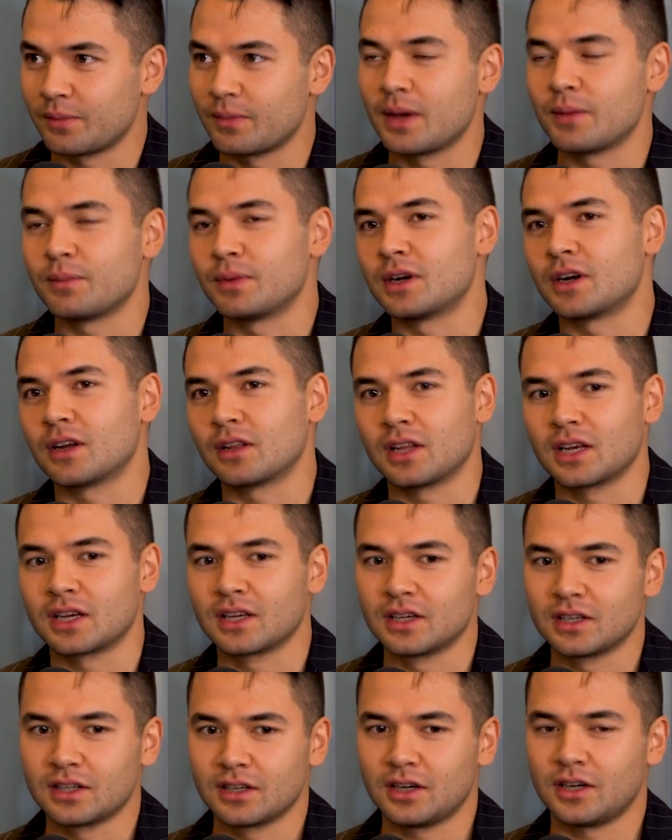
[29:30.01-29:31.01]
Maybe they're not like
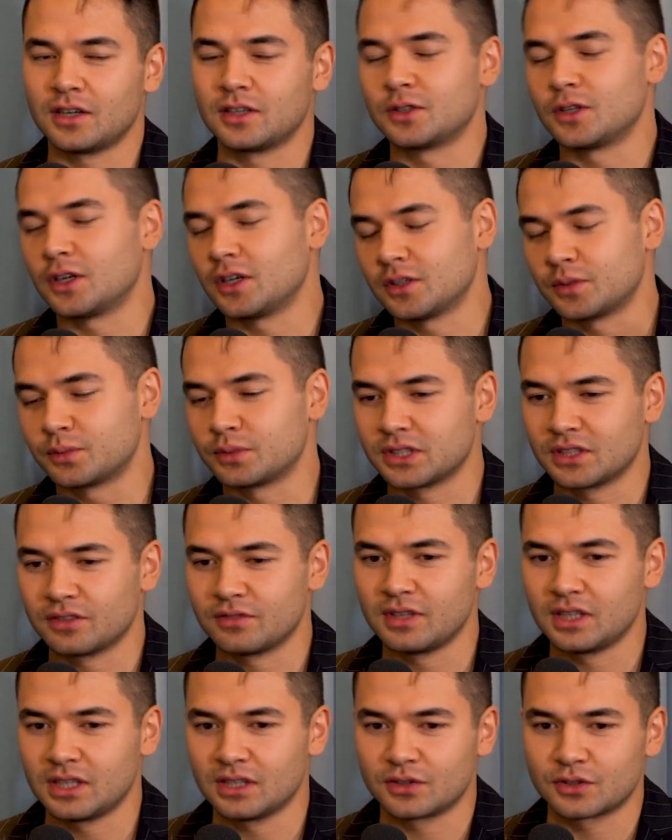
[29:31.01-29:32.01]
100%
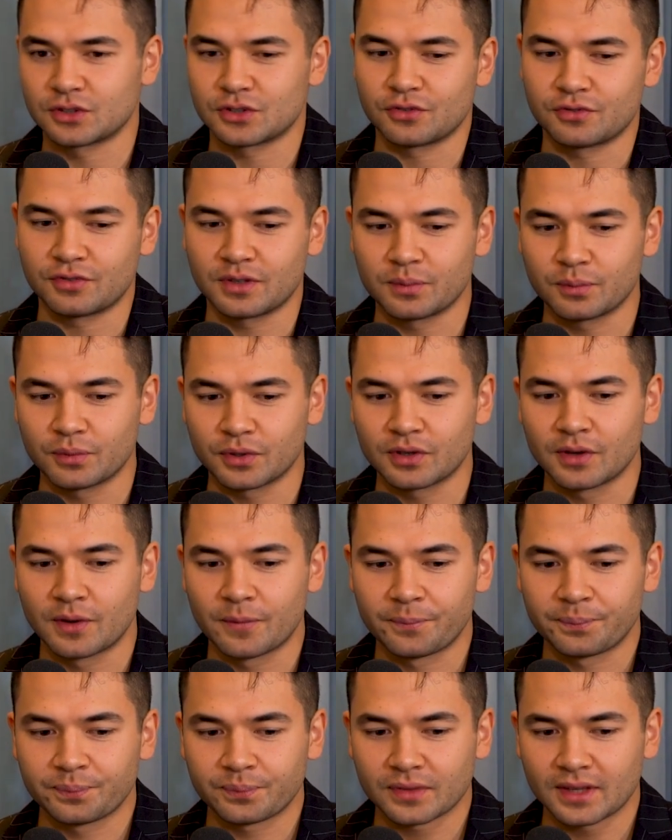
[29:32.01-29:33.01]
vegan or something, but
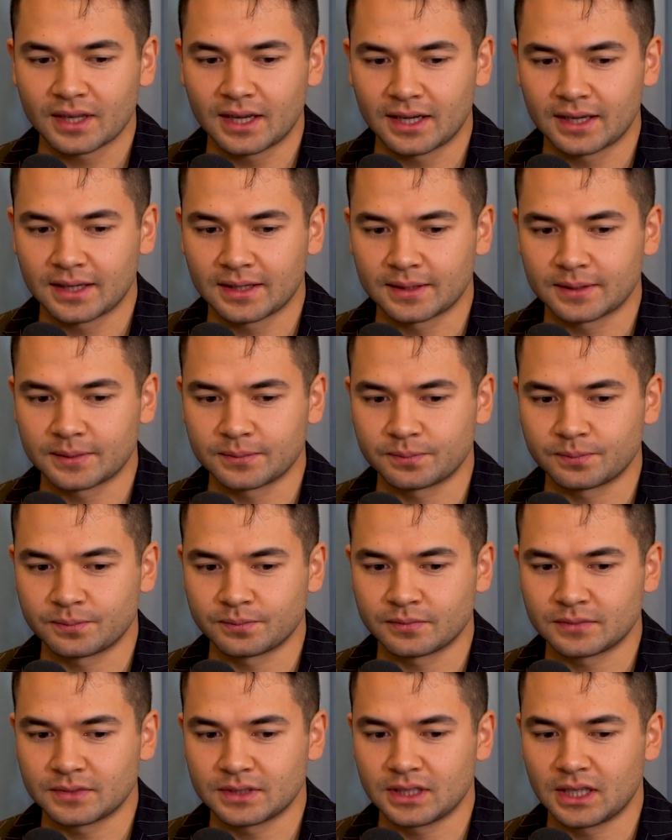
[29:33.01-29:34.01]

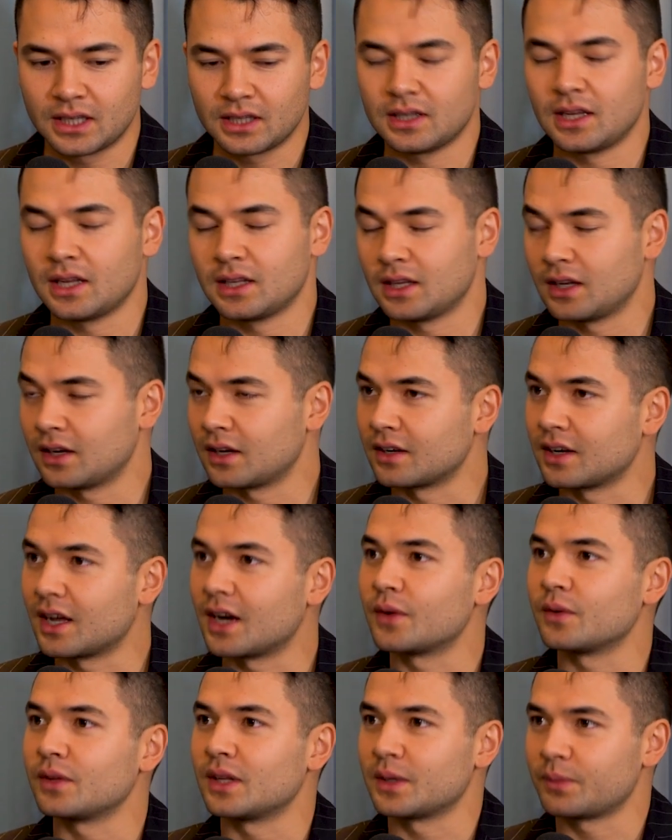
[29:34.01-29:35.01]
that
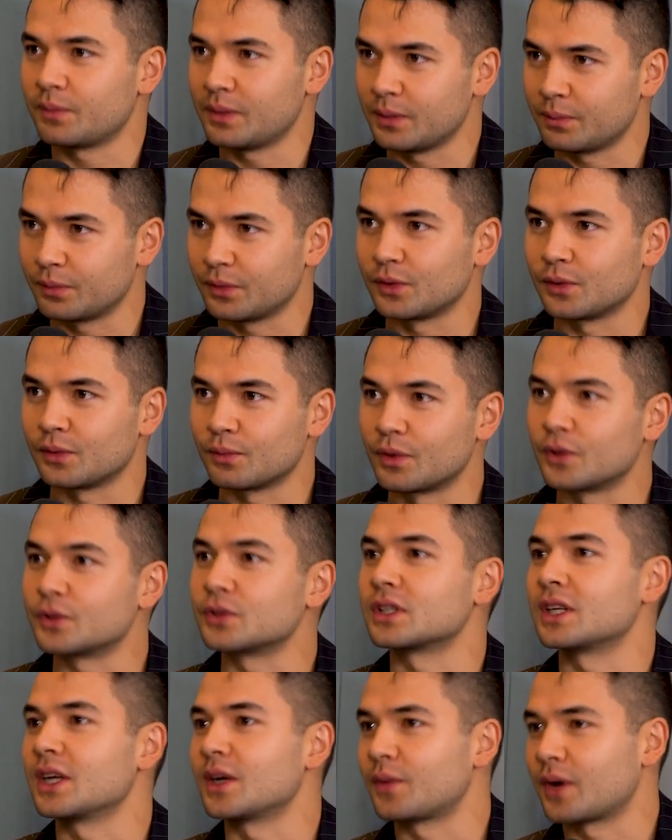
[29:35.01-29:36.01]
now like people
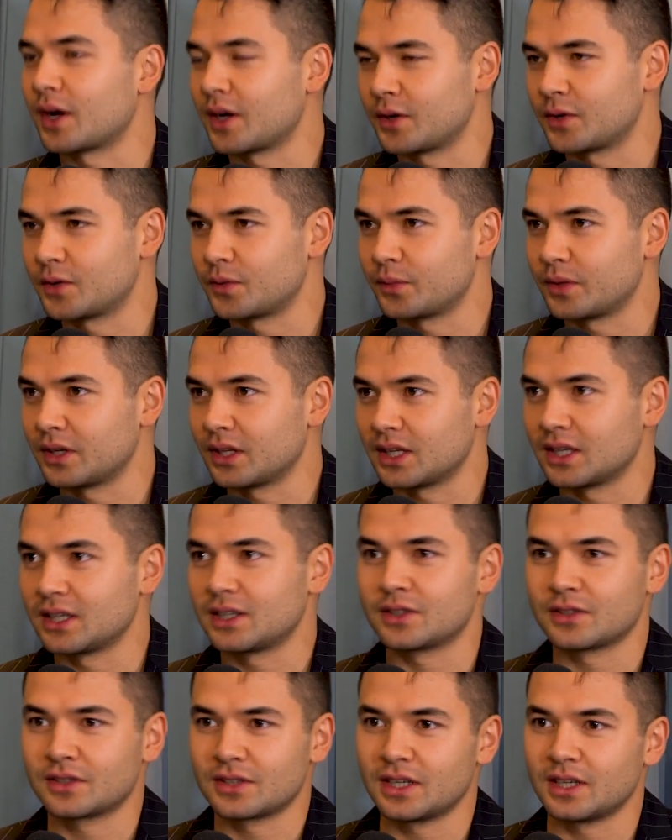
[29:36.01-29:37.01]
mostly around me
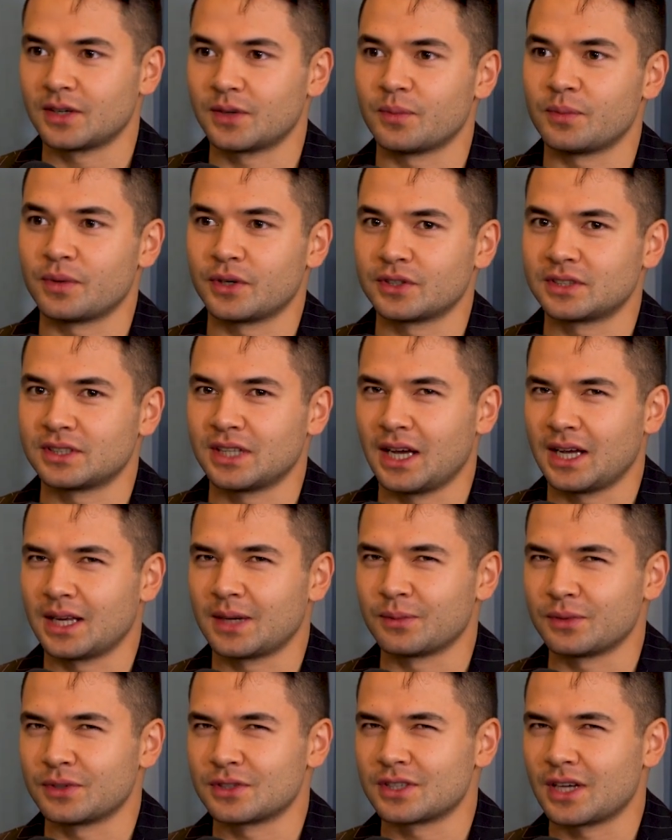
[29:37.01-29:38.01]
like care about
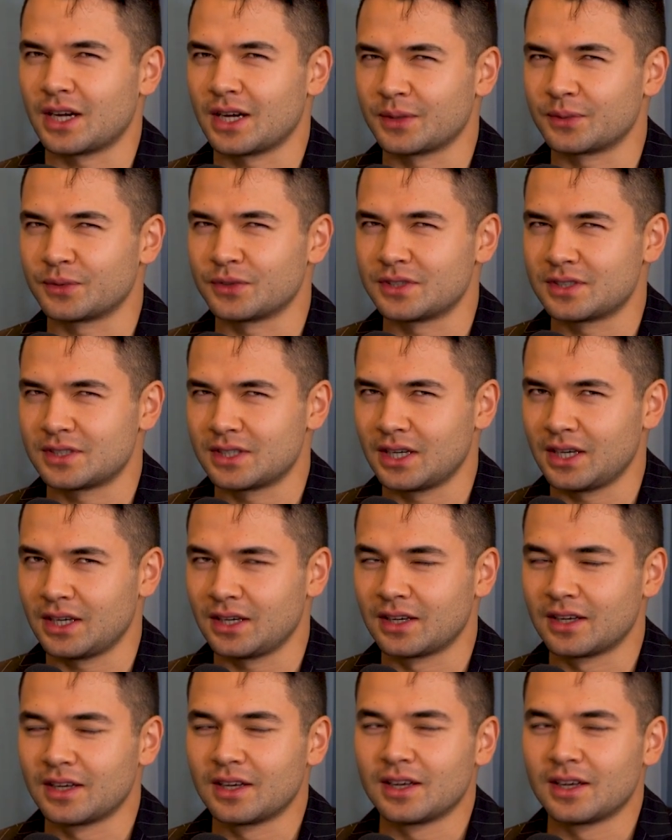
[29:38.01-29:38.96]
animals, I would say.